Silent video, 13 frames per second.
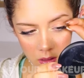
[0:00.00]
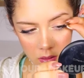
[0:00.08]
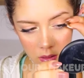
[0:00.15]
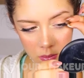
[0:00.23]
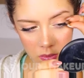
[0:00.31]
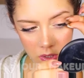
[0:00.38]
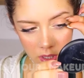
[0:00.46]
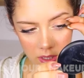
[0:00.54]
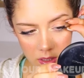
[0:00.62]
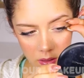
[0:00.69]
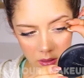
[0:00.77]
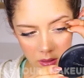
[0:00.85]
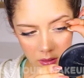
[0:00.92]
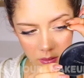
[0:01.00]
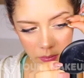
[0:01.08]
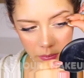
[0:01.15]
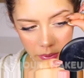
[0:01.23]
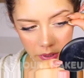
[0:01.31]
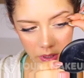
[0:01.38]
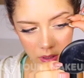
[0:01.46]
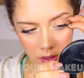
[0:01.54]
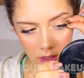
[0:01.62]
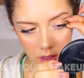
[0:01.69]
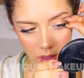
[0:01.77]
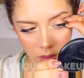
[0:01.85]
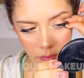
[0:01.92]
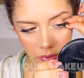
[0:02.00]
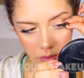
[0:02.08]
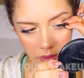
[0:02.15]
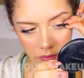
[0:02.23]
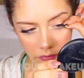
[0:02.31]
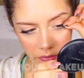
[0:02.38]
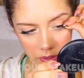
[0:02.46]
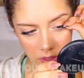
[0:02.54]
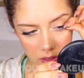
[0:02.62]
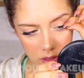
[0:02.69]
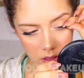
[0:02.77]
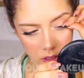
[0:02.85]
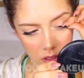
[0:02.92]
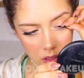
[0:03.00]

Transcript: So I'm trying to put the upper one first